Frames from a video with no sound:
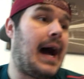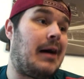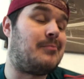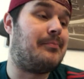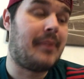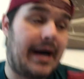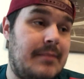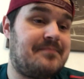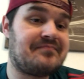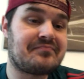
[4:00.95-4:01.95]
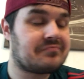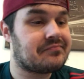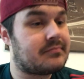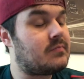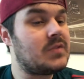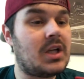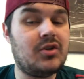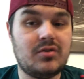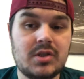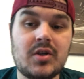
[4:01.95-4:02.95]
Um, but
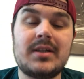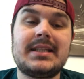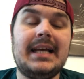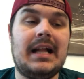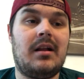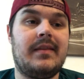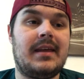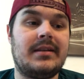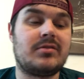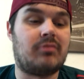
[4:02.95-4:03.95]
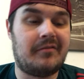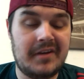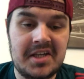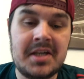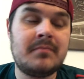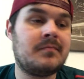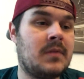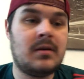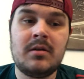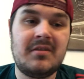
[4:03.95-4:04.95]
you just got to see it like this. Rafinha,
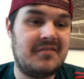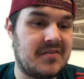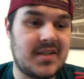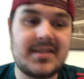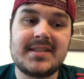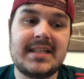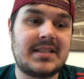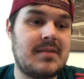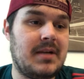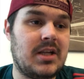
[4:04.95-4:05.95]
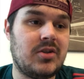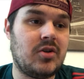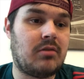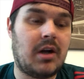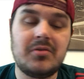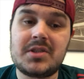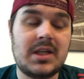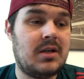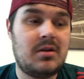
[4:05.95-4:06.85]
fifty to sixty million euros.